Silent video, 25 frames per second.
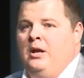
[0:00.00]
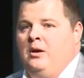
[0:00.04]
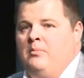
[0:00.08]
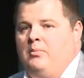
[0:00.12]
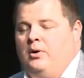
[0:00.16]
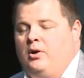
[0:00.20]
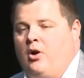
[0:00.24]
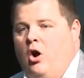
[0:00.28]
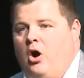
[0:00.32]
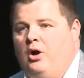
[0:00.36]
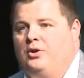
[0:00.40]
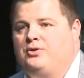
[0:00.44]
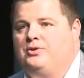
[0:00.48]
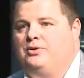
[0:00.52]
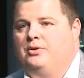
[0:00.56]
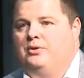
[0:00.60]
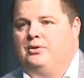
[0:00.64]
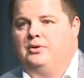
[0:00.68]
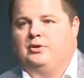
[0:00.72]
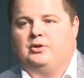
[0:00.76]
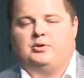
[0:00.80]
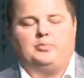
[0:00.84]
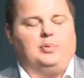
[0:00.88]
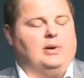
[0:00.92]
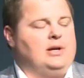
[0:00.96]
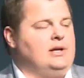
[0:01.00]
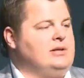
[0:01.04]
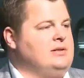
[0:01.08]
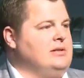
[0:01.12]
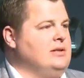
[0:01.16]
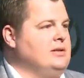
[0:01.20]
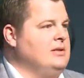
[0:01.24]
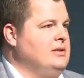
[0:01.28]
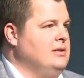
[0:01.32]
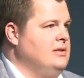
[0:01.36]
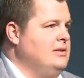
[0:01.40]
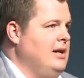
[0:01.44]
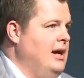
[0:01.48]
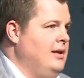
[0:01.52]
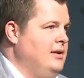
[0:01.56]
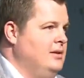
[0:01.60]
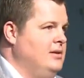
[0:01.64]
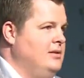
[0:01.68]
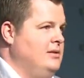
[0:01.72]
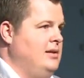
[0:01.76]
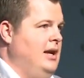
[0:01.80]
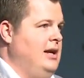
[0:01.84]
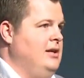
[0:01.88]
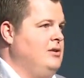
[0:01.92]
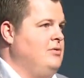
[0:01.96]
But also there's places inside the
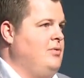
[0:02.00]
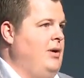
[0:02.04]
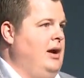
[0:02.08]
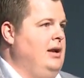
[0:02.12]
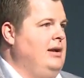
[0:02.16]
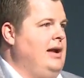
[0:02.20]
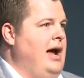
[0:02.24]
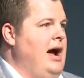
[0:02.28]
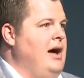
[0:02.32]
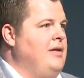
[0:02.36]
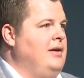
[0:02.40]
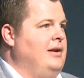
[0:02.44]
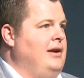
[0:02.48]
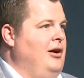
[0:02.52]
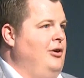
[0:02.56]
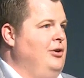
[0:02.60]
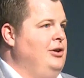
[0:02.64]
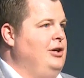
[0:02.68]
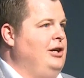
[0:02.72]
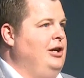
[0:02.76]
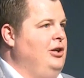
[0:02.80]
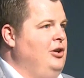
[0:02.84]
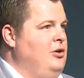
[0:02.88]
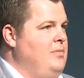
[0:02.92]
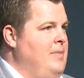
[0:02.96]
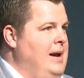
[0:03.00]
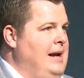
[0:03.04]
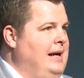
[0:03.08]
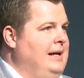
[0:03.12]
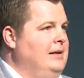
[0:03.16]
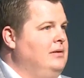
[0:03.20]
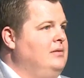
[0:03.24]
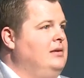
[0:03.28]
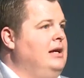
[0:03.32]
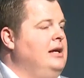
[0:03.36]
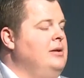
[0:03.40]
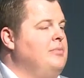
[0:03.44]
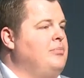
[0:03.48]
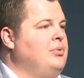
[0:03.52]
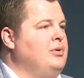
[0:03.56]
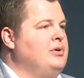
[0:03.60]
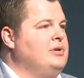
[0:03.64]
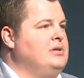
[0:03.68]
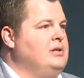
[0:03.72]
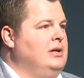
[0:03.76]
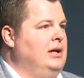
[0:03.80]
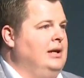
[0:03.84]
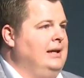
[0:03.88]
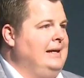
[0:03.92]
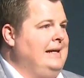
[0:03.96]
States right now that not only can you make a
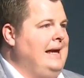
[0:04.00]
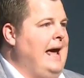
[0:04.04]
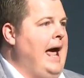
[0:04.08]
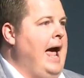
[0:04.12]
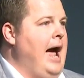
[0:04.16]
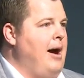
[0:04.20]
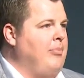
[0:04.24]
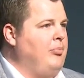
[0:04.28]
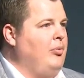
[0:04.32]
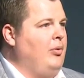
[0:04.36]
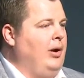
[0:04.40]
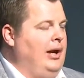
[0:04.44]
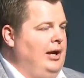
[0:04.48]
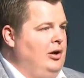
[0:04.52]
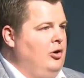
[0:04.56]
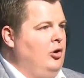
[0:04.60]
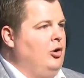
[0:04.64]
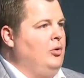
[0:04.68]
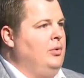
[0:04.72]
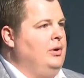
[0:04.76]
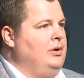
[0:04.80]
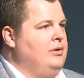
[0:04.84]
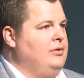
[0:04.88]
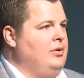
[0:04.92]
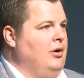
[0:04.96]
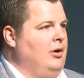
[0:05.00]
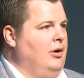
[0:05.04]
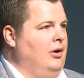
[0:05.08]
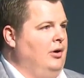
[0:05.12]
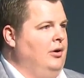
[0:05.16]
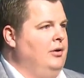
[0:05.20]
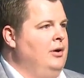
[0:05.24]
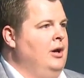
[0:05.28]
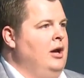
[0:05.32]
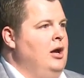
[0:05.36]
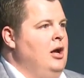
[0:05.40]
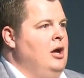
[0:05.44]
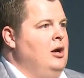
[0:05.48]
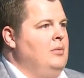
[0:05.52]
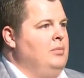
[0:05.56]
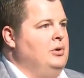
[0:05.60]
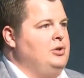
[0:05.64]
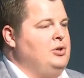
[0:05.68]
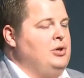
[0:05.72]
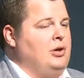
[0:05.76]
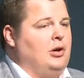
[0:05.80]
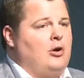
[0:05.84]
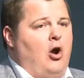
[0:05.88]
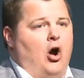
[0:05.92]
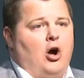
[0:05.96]
10% cap rate or return,
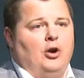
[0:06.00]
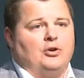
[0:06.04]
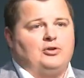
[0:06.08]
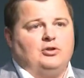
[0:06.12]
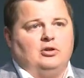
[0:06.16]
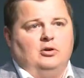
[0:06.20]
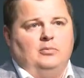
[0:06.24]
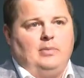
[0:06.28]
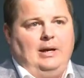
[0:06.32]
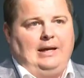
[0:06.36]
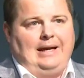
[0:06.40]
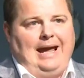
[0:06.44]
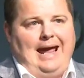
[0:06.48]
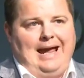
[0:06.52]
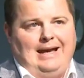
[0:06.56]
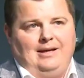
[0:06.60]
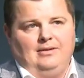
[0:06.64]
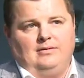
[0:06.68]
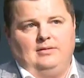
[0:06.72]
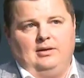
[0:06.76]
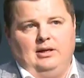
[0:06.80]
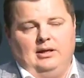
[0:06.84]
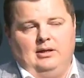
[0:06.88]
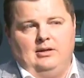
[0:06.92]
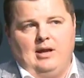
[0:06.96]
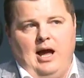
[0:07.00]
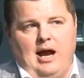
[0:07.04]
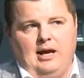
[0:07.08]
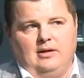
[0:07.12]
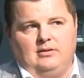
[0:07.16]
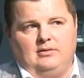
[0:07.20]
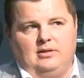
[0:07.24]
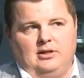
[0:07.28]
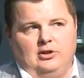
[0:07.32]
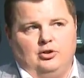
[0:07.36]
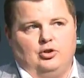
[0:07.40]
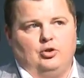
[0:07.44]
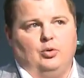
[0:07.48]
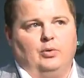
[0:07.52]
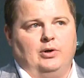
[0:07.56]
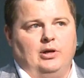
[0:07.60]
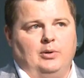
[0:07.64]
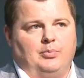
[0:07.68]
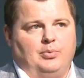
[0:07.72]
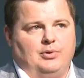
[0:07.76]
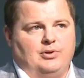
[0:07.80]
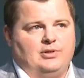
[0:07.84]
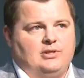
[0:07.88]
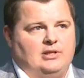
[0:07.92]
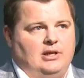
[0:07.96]
but you can also make 18, 19,
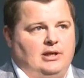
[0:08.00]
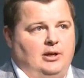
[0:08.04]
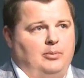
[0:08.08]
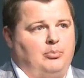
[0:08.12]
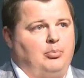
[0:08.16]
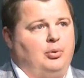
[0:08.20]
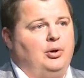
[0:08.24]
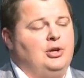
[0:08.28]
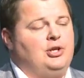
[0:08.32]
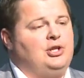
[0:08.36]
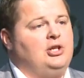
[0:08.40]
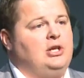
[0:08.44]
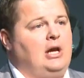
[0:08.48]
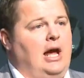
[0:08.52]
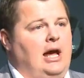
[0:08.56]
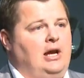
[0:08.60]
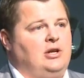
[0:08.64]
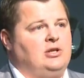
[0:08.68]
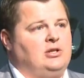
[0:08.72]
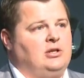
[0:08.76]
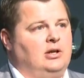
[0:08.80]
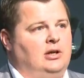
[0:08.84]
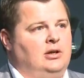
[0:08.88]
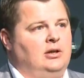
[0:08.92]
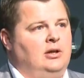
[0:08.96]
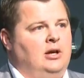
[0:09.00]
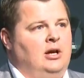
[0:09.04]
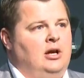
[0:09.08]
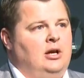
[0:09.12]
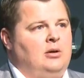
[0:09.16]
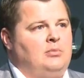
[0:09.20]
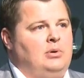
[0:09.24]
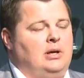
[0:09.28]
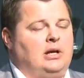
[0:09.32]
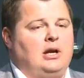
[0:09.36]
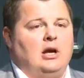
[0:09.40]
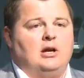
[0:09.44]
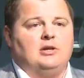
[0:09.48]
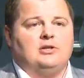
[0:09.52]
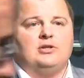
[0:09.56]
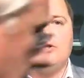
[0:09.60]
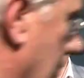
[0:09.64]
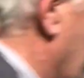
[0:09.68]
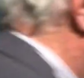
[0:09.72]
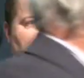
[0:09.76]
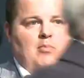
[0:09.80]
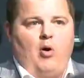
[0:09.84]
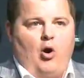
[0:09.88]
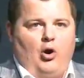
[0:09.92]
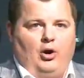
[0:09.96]
20% appreciation because of
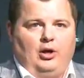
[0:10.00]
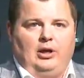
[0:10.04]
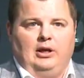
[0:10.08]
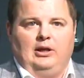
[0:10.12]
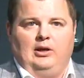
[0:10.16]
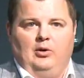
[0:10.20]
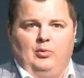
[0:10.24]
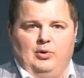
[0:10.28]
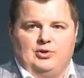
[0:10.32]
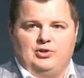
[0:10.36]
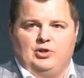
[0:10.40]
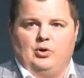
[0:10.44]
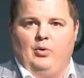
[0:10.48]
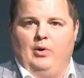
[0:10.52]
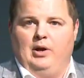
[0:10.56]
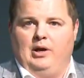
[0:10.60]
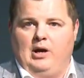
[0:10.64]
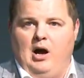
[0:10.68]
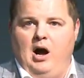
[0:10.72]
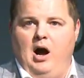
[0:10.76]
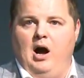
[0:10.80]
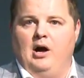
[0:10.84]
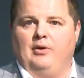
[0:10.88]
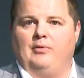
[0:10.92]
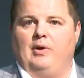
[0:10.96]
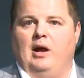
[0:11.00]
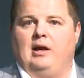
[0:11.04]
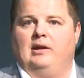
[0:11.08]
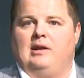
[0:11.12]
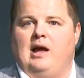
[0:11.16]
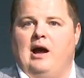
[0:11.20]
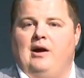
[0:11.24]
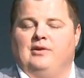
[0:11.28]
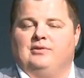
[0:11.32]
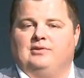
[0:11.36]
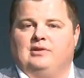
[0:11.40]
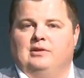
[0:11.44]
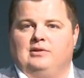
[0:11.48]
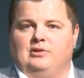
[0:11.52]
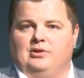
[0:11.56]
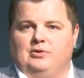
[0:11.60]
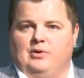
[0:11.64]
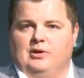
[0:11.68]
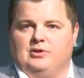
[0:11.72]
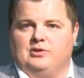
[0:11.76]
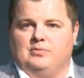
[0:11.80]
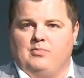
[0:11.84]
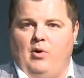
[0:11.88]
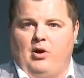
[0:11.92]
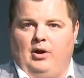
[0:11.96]
the market and what's going on right now inside the
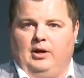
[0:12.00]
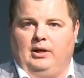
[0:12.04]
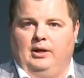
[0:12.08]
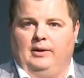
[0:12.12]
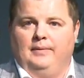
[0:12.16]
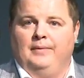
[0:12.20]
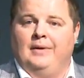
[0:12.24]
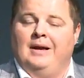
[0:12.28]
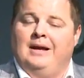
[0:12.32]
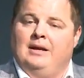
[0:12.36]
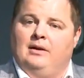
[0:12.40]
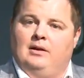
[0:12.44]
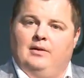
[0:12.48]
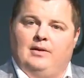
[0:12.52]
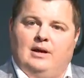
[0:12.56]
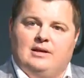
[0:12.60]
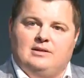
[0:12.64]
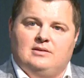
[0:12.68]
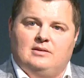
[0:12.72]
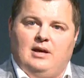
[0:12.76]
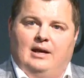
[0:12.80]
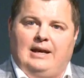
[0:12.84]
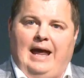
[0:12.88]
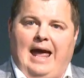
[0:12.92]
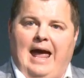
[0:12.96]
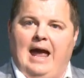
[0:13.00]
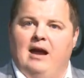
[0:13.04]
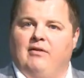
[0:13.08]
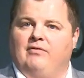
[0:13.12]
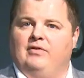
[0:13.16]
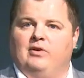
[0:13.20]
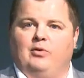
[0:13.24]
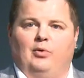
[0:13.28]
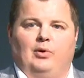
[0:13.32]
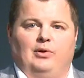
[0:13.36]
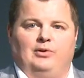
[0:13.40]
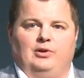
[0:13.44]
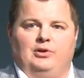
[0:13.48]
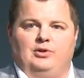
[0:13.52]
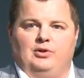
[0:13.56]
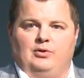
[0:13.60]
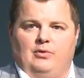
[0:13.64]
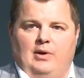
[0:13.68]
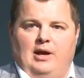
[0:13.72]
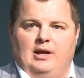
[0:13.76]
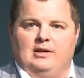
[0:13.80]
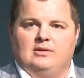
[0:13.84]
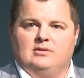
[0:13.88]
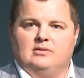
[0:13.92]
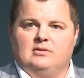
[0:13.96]
U.S. market. Now that's not everywhere in the
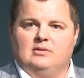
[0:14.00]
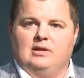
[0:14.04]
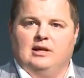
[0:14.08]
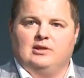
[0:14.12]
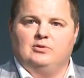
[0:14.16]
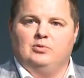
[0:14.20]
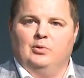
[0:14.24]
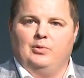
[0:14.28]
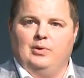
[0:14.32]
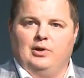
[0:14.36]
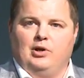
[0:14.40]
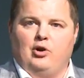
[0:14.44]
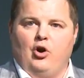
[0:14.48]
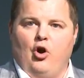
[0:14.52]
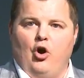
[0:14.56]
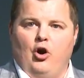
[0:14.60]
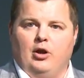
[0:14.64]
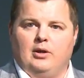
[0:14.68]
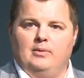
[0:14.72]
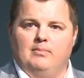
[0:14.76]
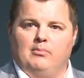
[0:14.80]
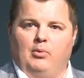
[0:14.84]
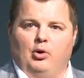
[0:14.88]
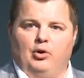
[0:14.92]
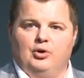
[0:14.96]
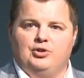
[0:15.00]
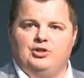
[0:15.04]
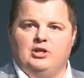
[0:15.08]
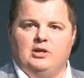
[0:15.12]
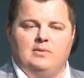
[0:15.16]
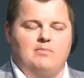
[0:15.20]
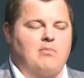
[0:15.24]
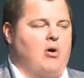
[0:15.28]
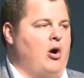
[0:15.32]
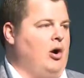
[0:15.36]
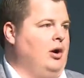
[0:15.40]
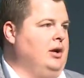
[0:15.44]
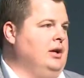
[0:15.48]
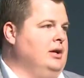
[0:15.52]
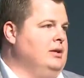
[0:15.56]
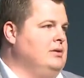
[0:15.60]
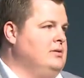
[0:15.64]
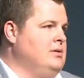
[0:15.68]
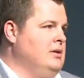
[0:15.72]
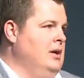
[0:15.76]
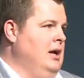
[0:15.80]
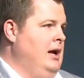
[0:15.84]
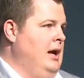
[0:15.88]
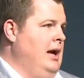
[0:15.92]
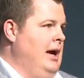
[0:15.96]
U.S. That's what we call emerging
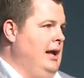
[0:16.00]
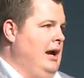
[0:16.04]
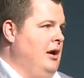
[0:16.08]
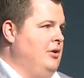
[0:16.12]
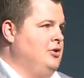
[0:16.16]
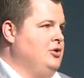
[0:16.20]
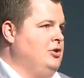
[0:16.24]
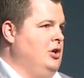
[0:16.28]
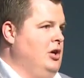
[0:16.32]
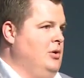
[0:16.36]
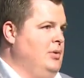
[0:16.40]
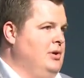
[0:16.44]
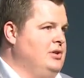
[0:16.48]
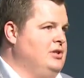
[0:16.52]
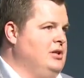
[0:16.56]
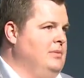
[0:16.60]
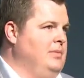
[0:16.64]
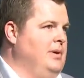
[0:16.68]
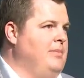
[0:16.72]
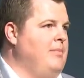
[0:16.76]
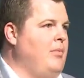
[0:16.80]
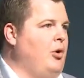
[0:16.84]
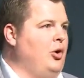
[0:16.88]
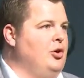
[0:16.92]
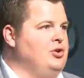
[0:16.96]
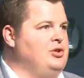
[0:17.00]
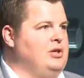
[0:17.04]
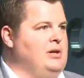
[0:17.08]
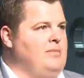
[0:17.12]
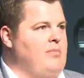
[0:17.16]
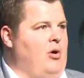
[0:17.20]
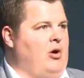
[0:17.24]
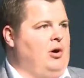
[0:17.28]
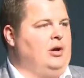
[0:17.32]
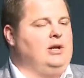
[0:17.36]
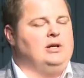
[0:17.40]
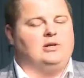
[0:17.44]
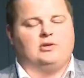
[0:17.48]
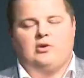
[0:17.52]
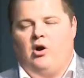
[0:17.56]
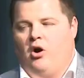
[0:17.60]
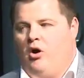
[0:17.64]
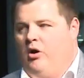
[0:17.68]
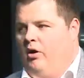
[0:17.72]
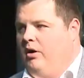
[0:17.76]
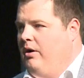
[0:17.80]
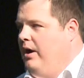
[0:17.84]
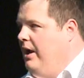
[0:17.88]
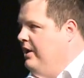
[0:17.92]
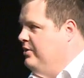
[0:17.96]
markets. And I'll show you what some emerging markets
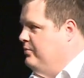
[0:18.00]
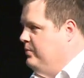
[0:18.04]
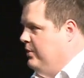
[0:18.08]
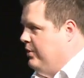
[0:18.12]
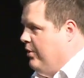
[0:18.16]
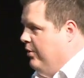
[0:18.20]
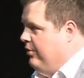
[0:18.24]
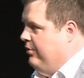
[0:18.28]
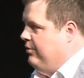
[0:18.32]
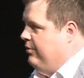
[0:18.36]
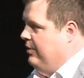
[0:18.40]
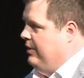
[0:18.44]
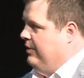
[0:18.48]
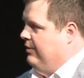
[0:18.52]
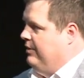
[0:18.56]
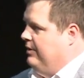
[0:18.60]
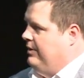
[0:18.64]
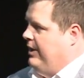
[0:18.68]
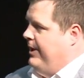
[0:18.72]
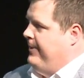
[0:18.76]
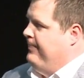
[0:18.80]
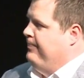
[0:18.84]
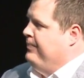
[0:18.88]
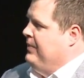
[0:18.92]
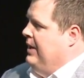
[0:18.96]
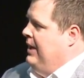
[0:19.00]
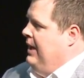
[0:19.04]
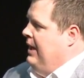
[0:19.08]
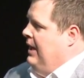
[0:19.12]
are as we go through here today.